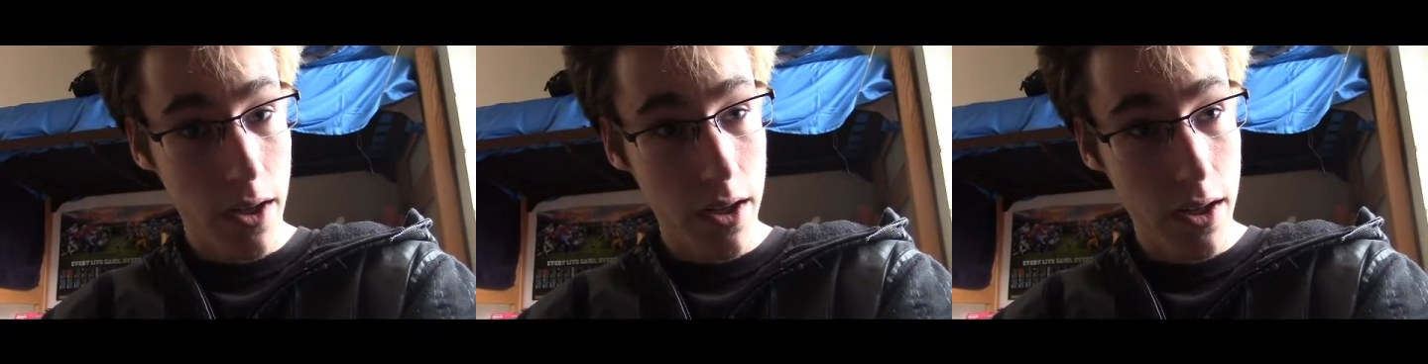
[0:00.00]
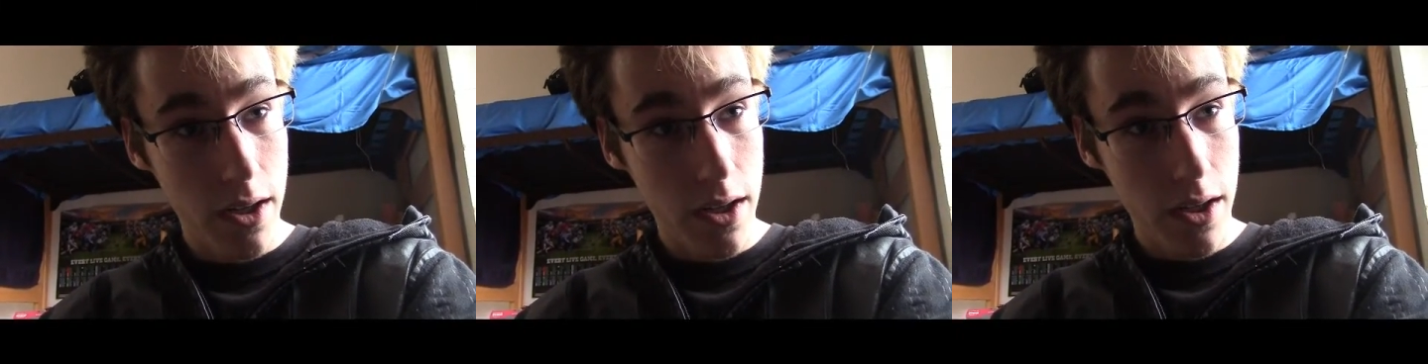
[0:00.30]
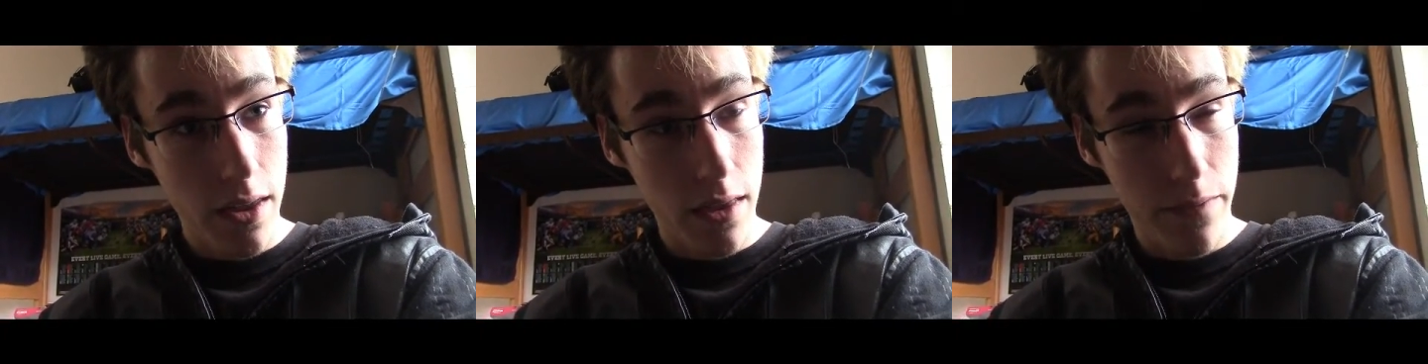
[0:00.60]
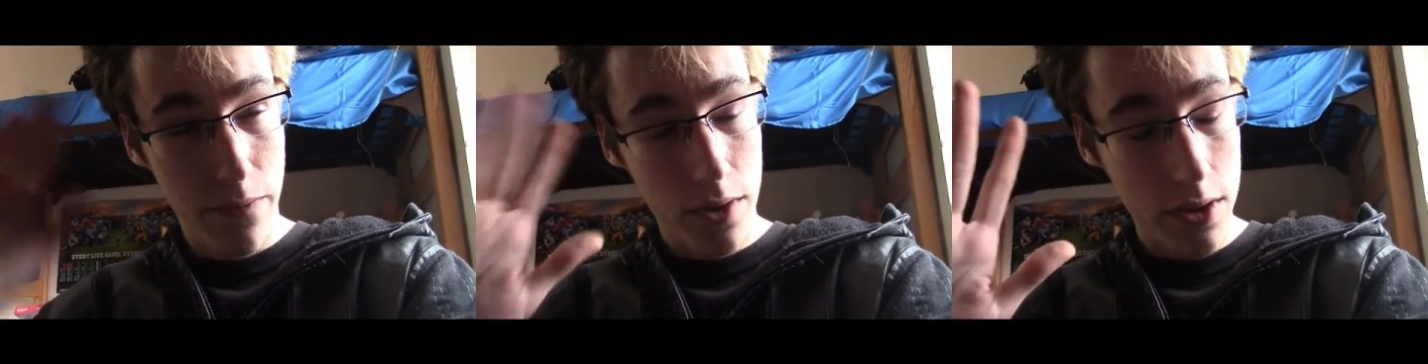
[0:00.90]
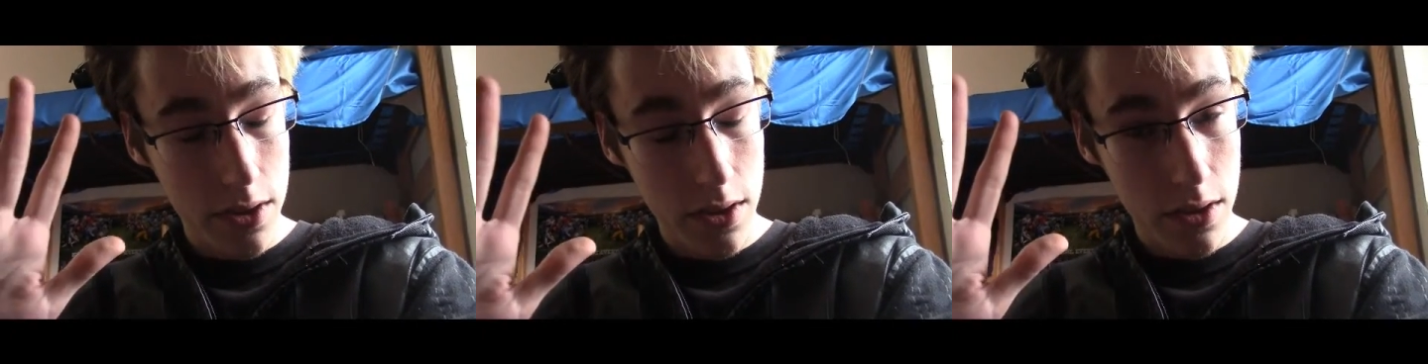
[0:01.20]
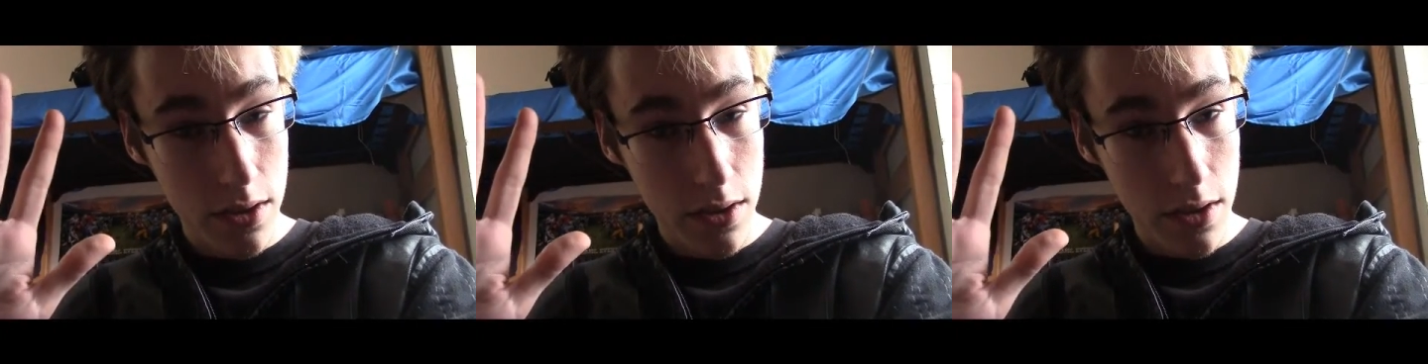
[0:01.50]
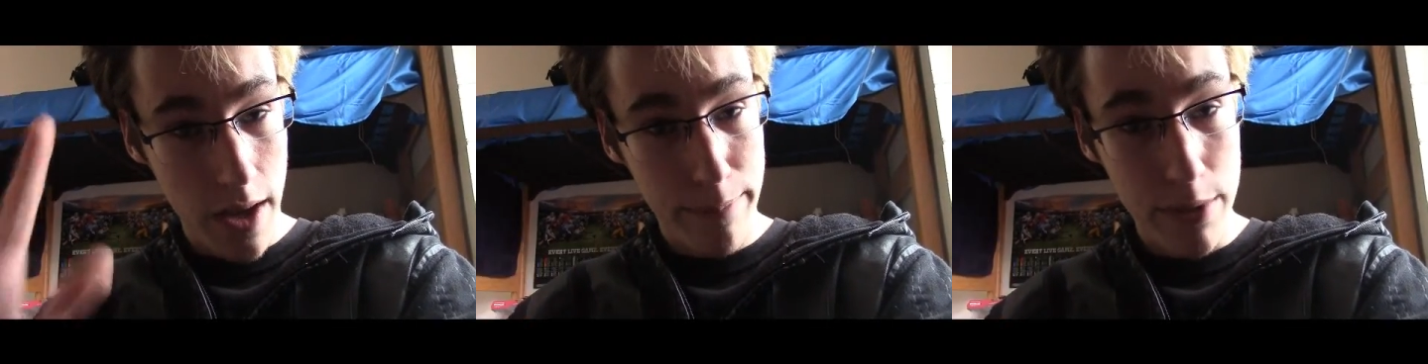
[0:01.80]
Uh, the first
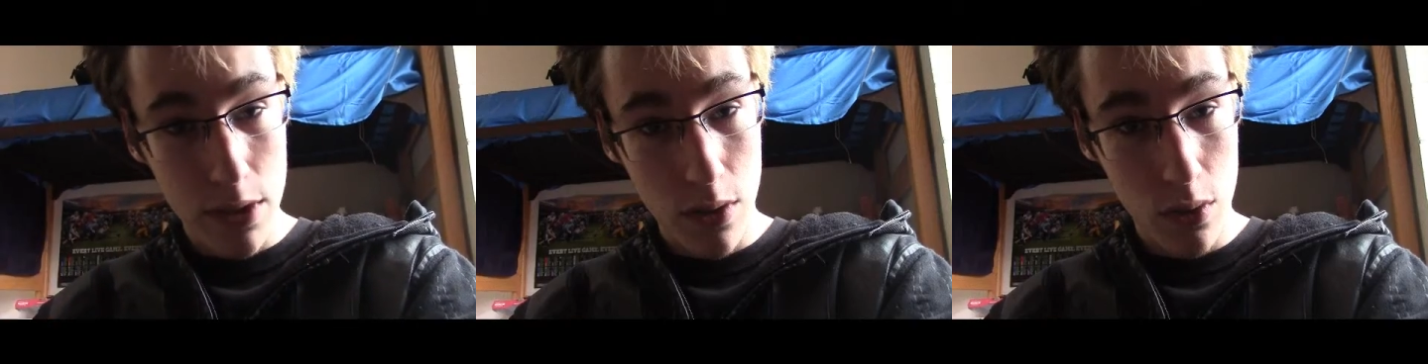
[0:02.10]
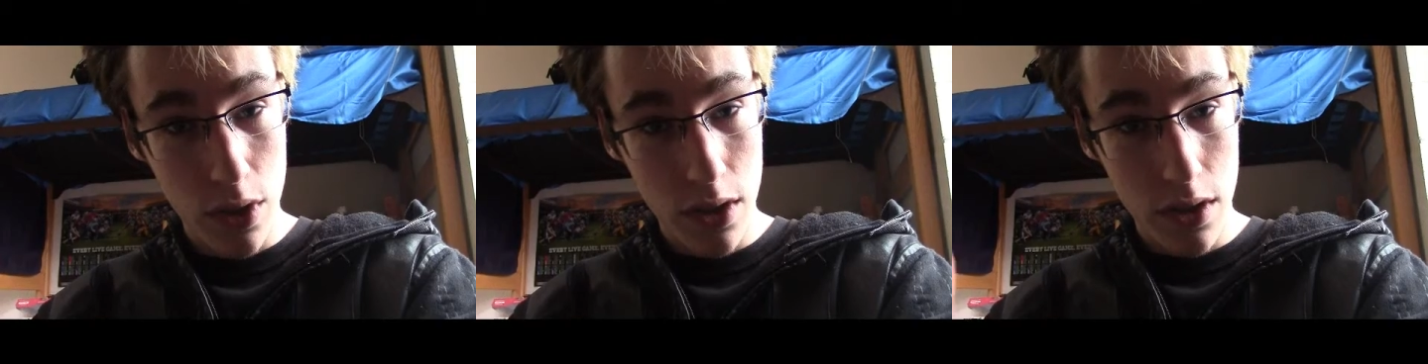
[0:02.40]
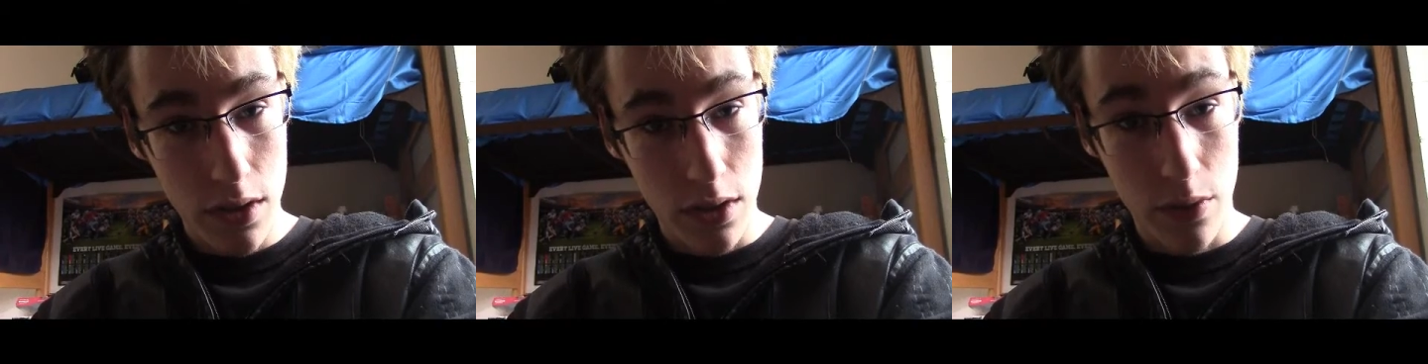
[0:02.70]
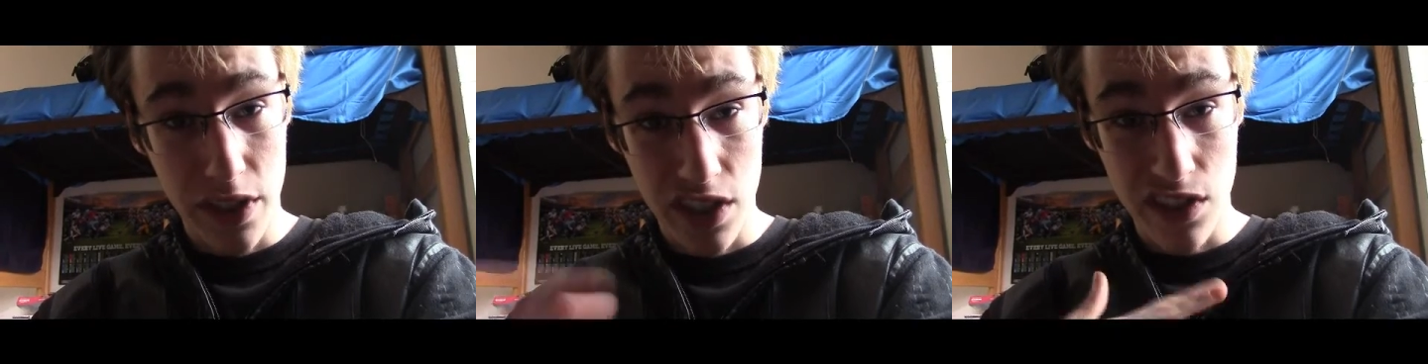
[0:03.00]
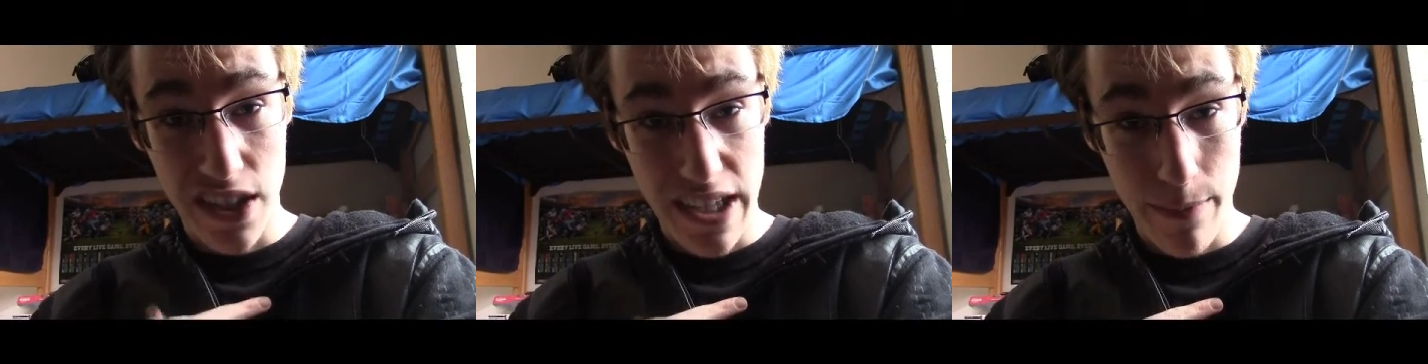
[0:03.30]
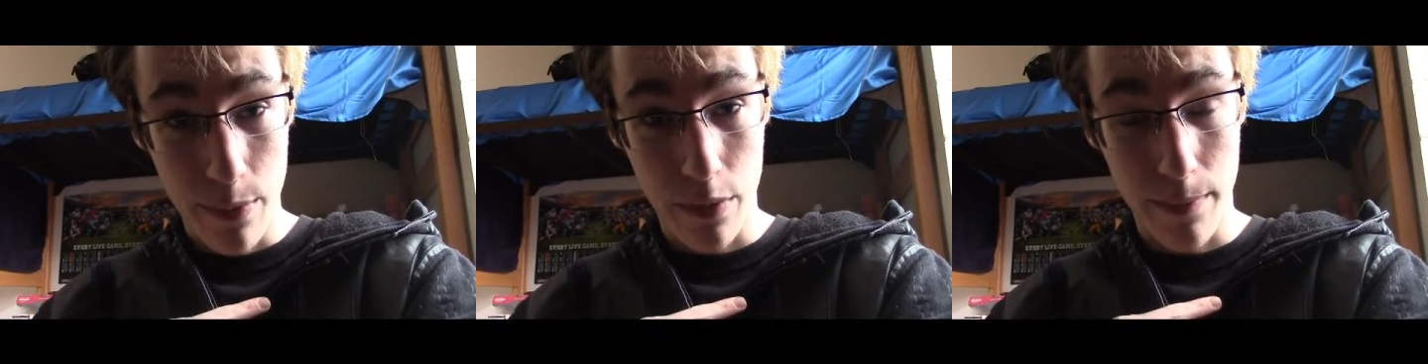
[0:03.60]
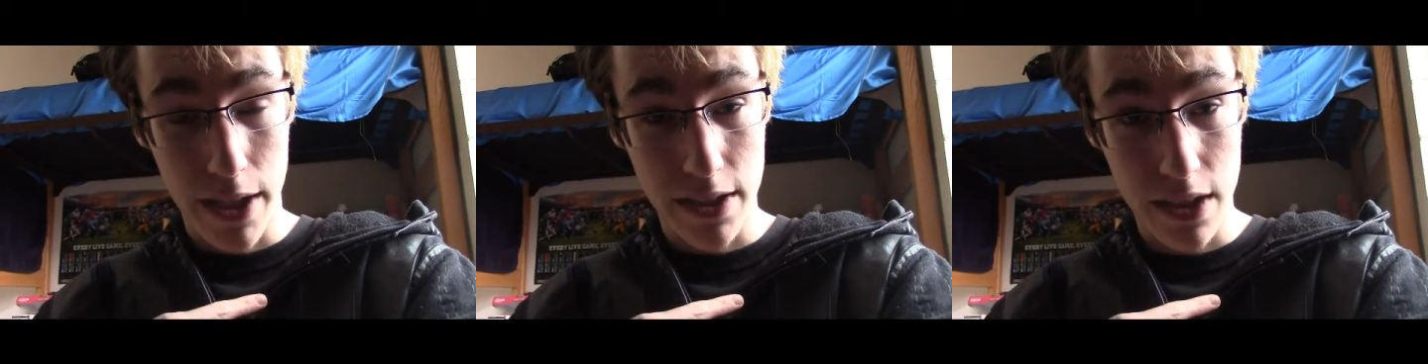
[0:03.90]
episode are questions I came up with
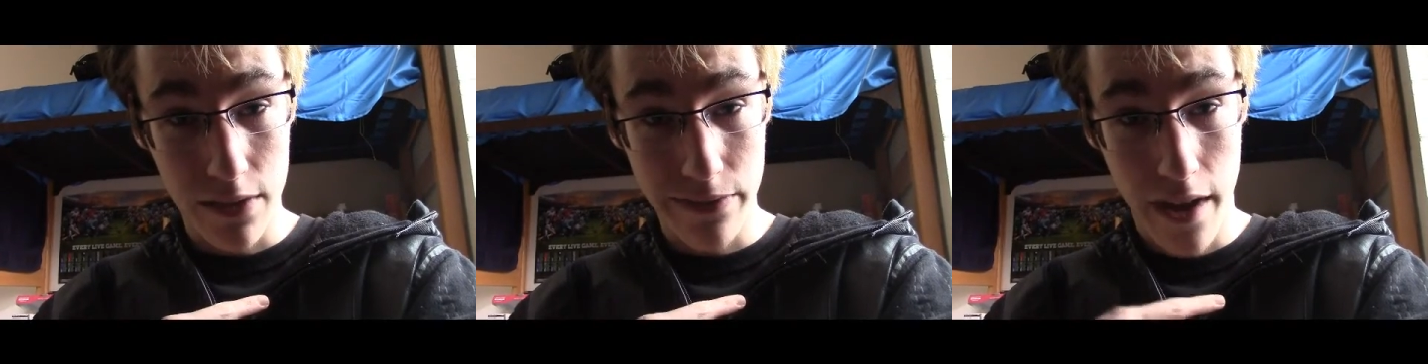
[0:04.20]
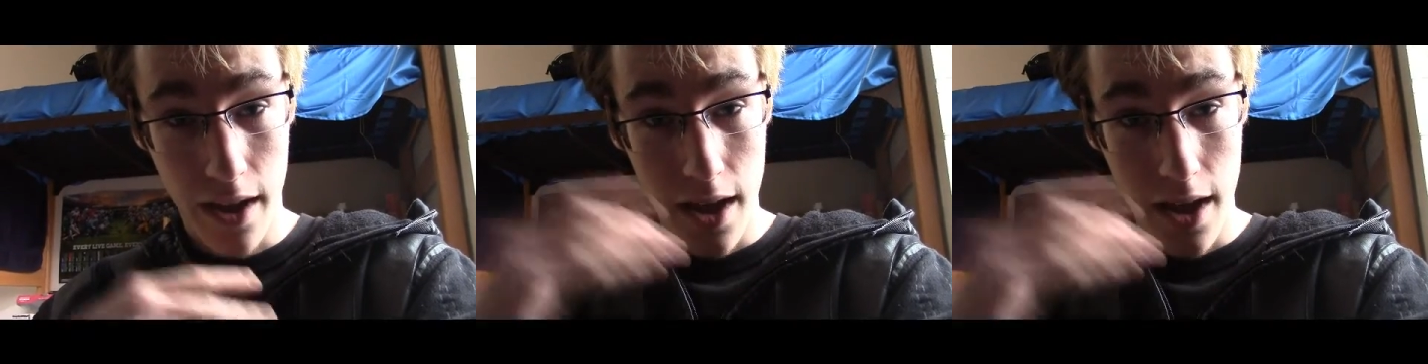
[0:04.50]
myself.